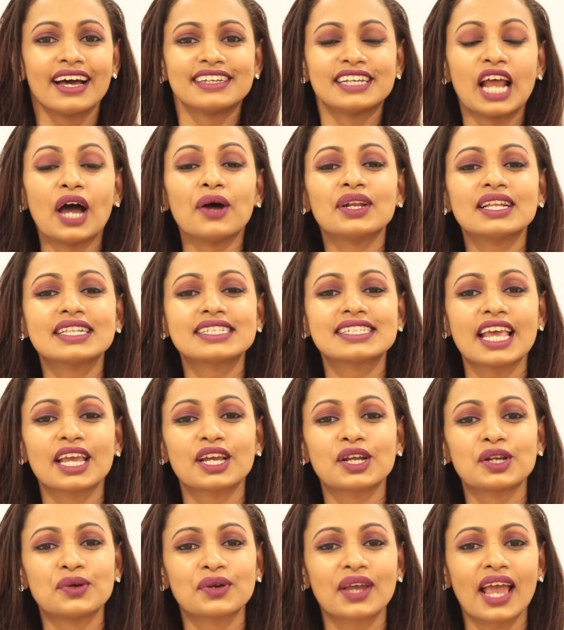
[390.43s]
Now let's
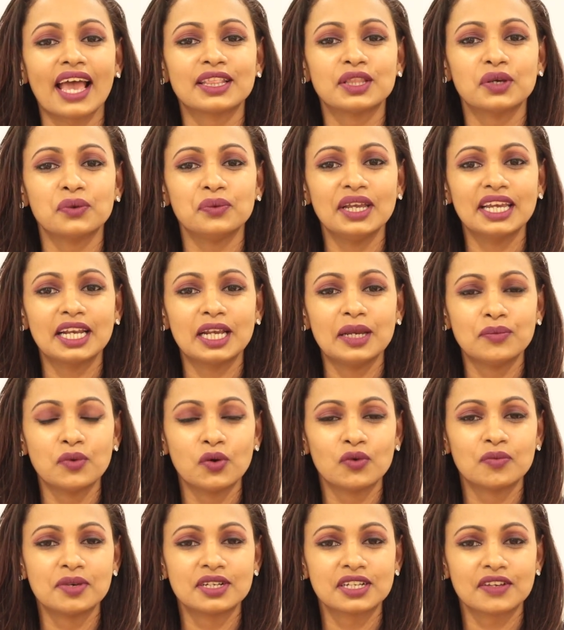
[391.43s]
take a look at the weekly
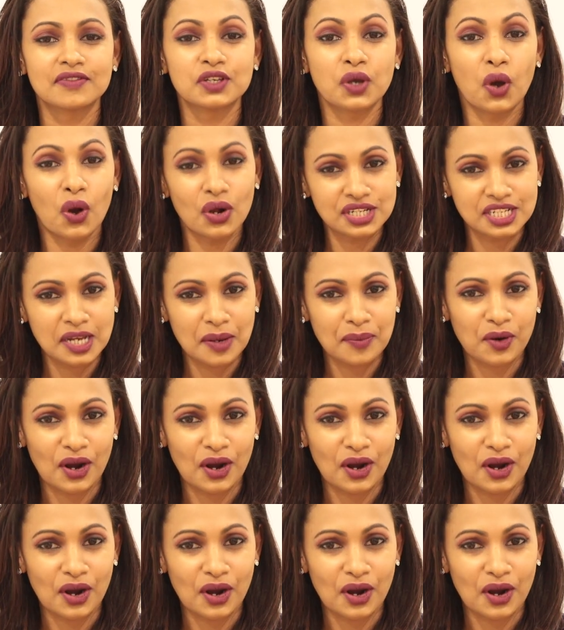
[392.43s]
movement of the All-Share